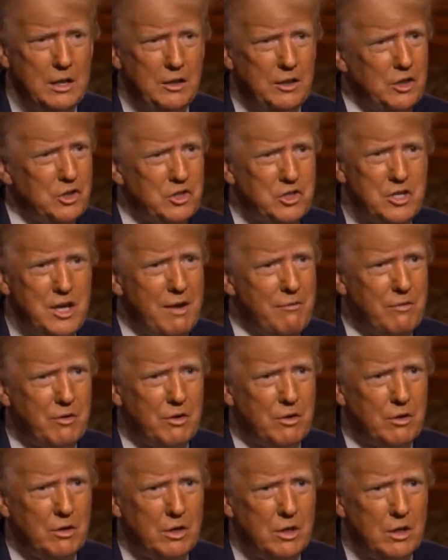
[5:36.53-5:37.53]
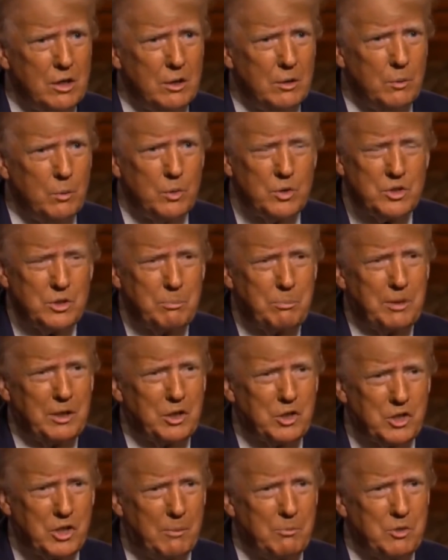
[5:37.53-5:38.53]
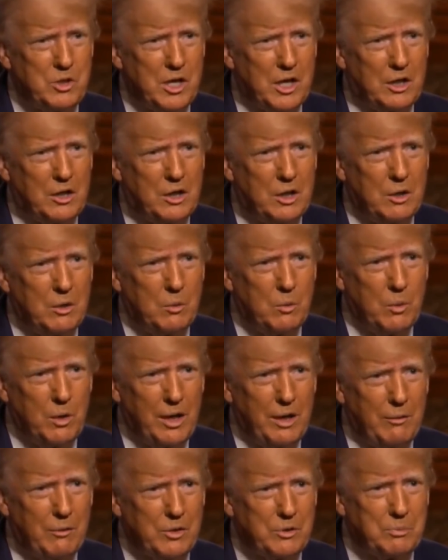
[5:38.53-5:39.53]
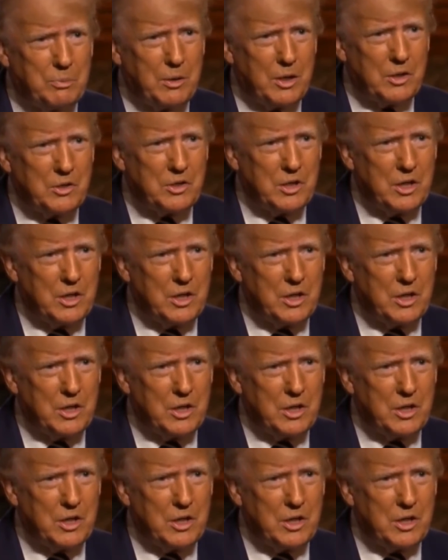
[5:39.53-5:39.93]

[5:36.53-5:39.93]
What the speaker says: This never was a big subject when I was president.